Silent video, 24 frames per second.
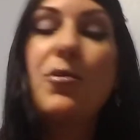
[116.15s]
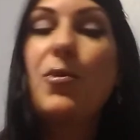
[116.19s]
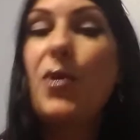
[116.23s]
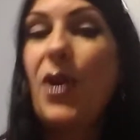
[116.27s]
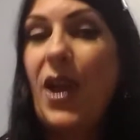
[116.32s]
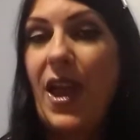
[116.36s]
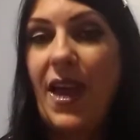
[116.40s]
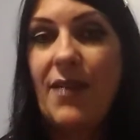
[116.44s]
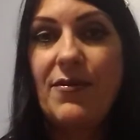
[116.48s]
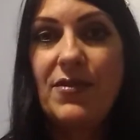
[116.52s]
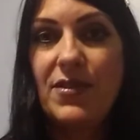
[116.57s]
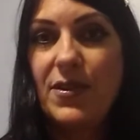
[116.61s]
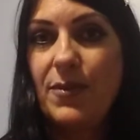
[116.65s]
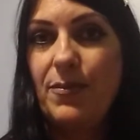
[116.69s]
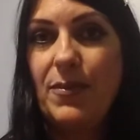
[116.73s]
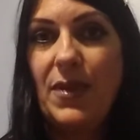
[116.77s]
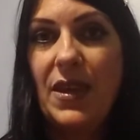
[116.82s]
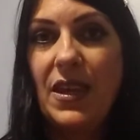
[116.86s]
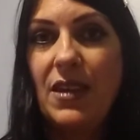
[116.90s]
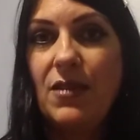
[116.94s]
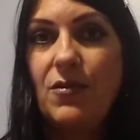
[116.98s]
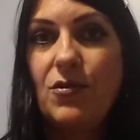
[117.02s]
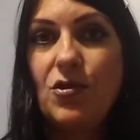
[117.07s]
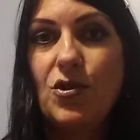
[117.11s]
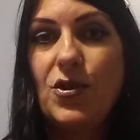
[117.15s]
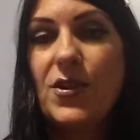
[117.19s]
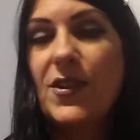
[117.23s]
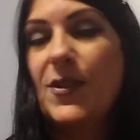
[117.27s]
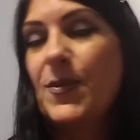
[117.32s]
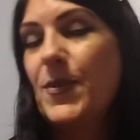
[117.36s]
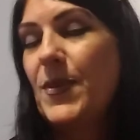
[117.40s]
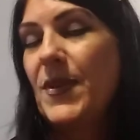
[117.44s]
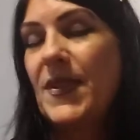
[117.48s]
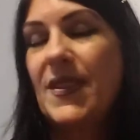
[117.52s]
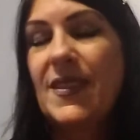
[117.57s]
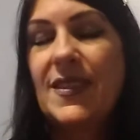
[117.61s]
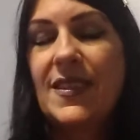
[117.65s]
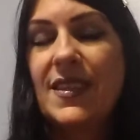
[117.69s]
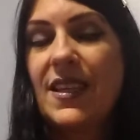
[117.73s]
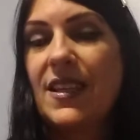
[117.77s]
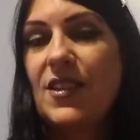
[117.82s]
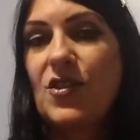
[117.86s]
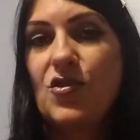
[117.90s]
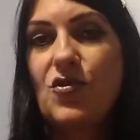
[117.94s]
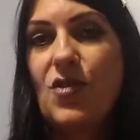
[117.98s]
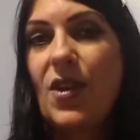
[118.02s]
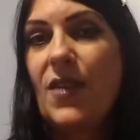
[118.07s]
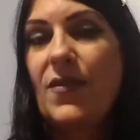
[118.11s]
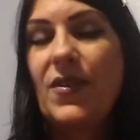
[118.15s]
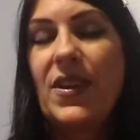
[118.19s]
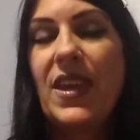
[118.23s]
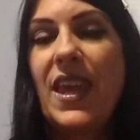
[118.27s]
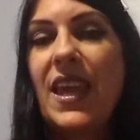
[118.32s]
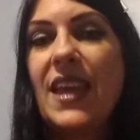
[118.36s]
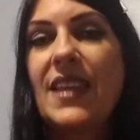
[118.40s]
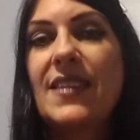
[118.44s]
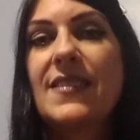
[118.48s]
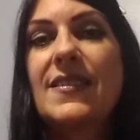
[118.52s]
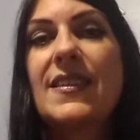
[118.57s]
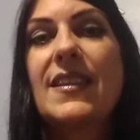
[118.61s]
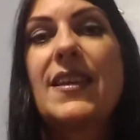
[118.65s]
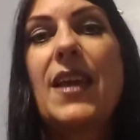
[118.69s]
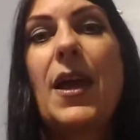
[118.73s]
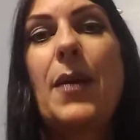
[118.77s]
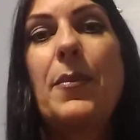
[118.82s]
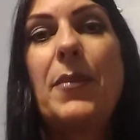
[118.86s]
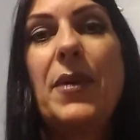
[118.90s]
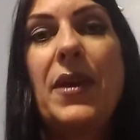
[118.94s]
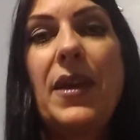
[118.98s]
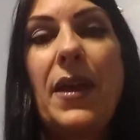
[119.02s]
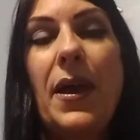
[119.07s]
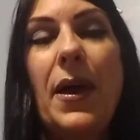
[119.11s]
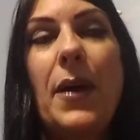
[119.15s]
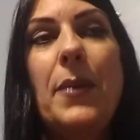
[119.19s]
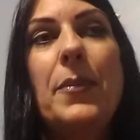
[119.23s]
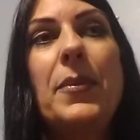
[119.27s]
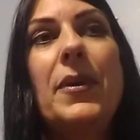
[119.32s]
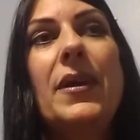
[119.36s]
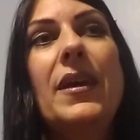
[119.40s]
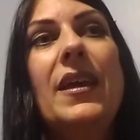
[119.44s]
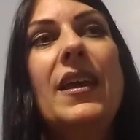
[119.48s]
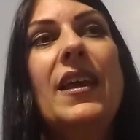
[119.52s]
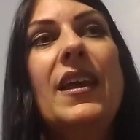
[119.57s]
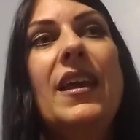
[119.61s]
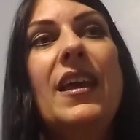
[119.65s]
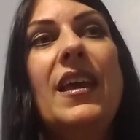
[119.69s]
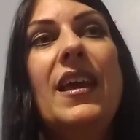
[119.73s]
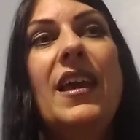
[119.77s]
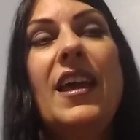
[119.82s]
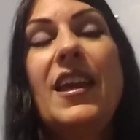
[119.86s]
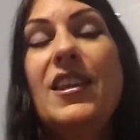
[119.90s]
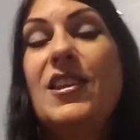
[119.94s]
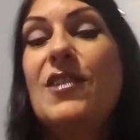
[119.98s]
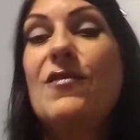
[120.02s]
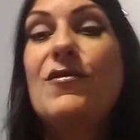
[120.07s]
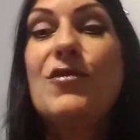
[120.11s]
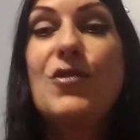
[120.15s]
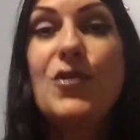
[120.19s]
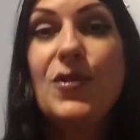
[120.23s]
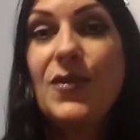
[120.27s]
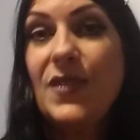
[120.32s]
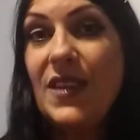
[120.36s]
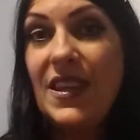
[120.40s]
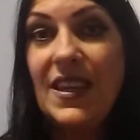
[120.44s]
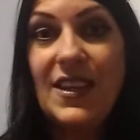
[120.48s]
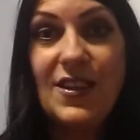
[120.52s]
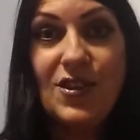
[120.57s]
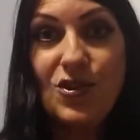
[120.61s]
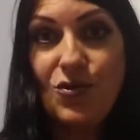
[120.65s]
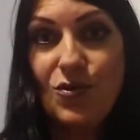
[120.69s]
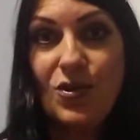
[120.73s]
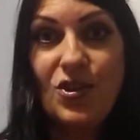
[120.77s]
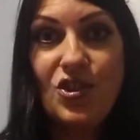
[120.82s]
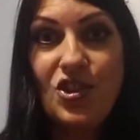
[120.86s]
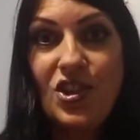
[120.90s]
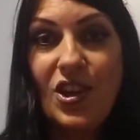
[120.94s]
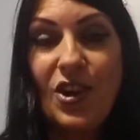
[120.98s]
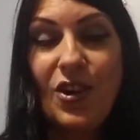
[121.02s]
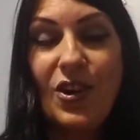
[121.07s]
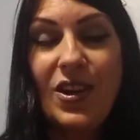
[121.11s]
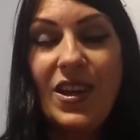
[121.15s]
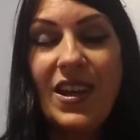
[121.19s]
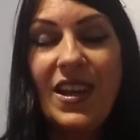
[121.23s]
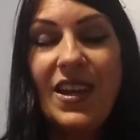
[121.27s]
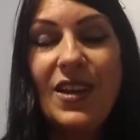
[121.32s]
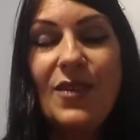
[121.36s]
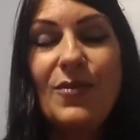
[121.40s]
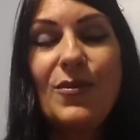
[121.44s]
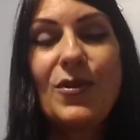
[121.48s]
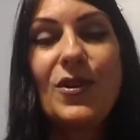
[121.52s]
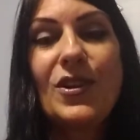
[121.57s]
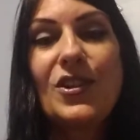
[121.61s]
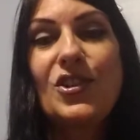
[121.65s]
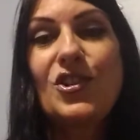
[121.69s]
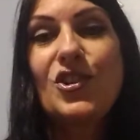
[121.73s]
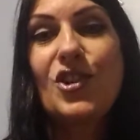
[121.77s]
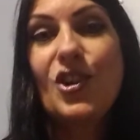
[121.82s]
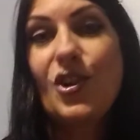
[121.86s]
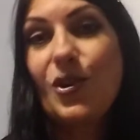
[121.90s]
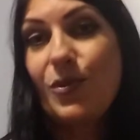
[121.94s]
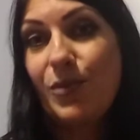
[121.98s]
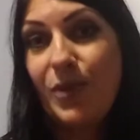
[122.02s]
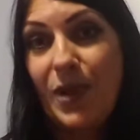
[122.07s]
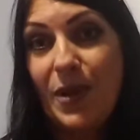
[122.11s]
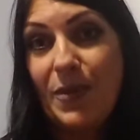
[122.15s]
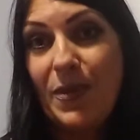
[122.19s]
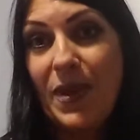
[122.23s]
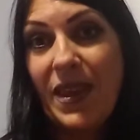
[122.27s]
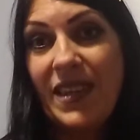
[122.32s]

We're having a big Christmas extravaganza coming up, and if you're in the East Ridge area, we're at Sugar Plum